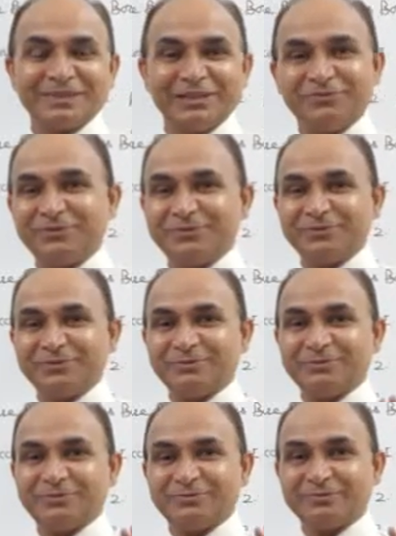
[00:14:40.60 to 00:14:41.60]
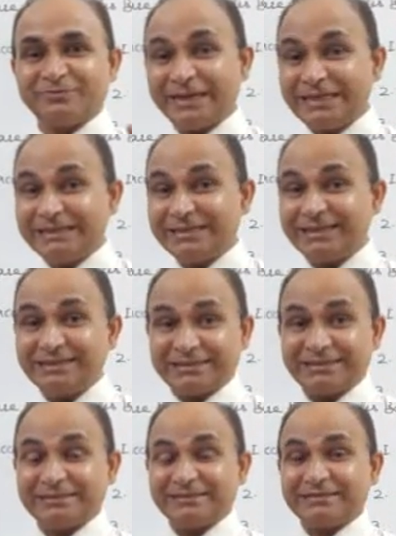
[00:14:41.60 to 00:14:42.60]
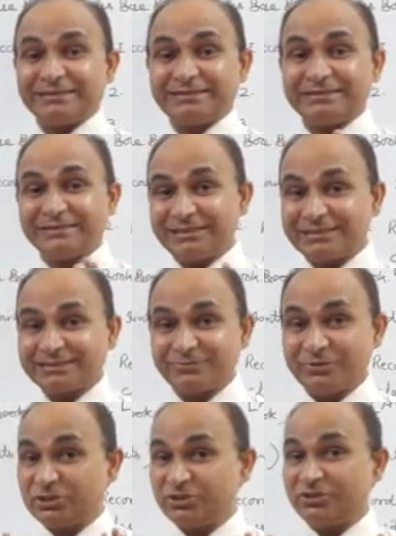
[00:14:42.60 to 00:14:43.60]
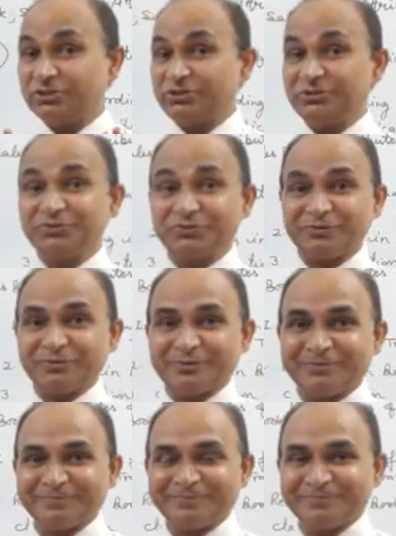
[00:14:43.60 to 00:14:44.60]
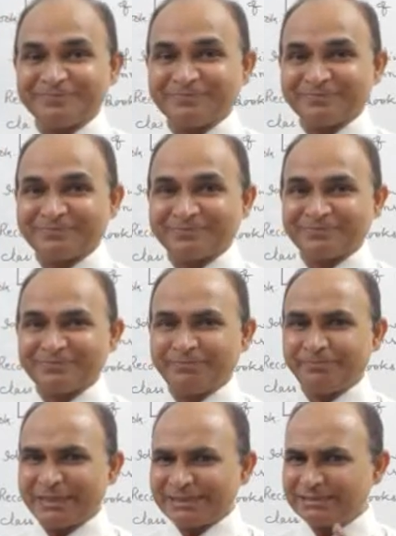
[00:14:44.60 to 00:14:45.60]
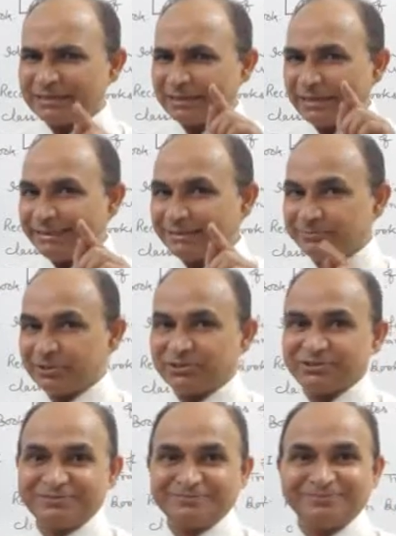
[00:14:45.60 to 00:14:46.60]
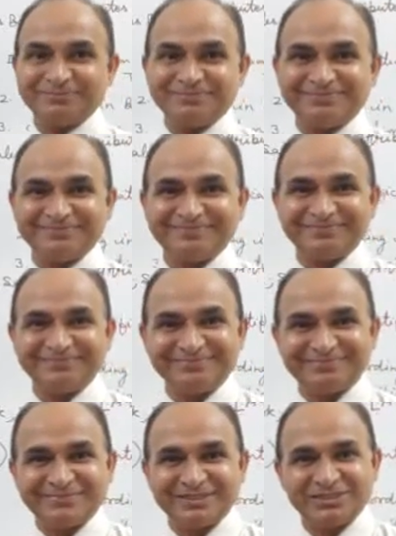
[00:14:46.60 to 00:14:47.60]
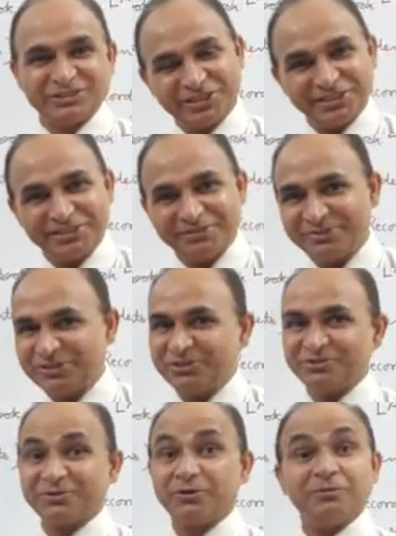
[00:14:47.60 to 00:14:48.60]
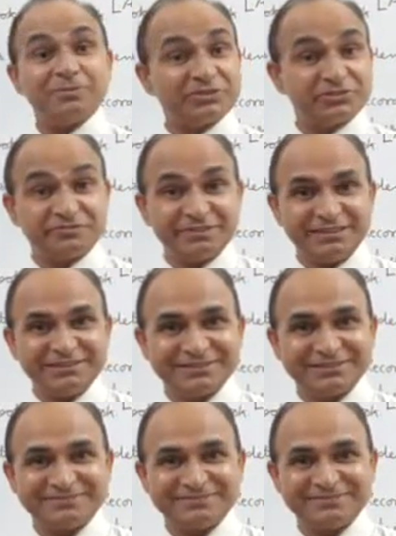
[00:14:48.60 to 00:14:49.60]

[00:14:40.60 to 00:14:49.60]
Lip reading: If you find that this video is useful, press the like button. Share it with your commerce friends.